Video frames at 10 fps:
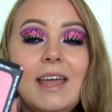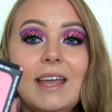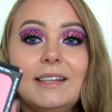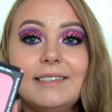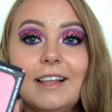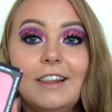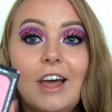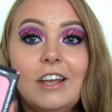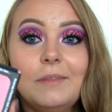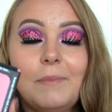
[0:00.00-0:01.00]
It's a
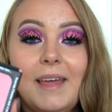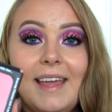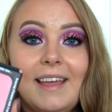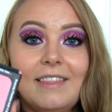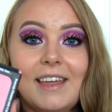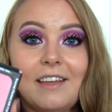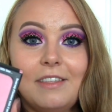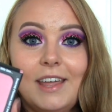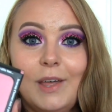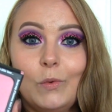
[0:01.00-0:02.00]
light pink that I
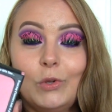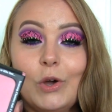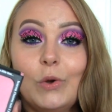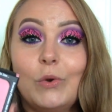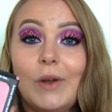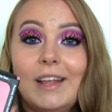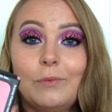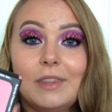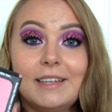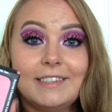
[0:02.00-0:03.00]
think would go
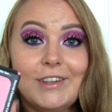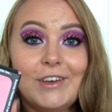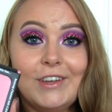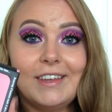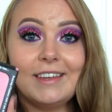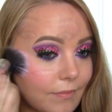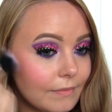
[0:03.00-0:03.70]
great with this look.